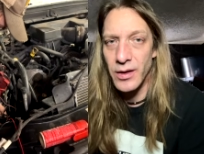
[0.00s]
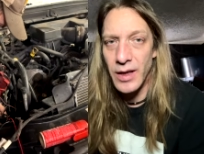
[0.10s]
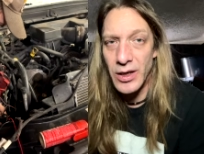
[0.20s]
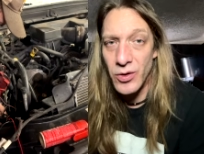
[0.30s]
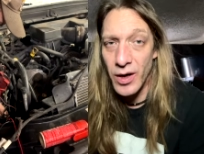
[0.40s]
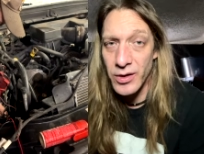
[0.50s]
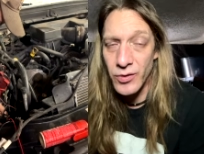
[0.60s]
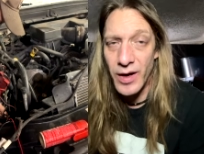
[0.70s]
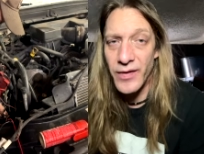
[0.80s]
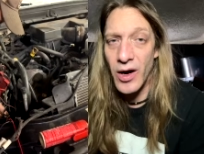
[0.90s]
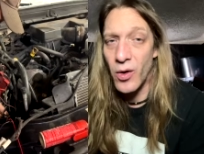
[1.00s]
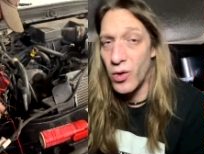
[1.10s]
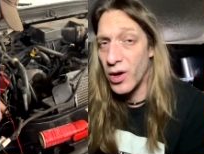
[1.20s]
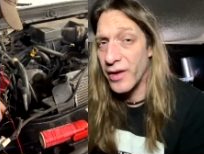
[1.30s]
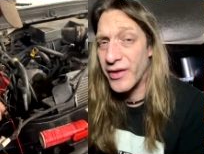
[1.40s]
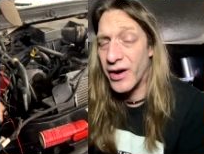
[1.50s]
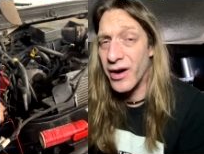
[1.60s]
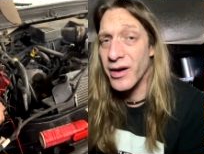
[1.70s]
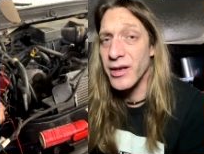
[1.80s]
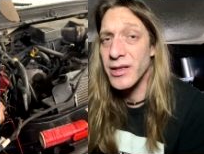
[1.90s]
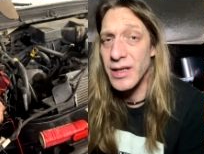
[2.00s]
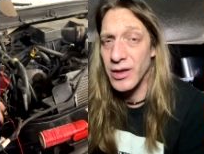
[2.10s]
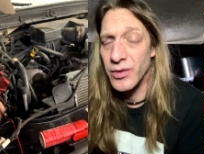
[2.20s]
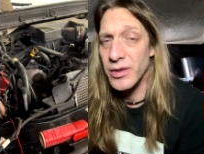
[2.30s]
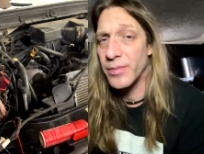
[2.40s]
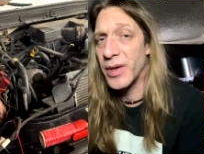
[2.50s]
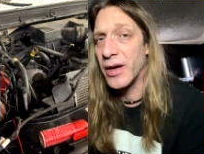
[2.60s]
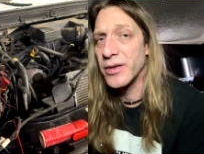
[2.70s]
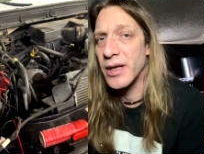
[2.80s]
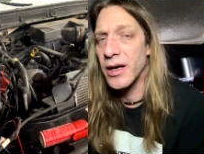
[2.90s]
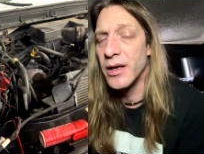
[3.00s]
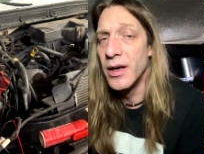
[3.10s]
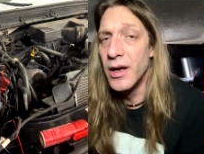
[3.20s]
and then you also have that whole other harness that goes to the plow side.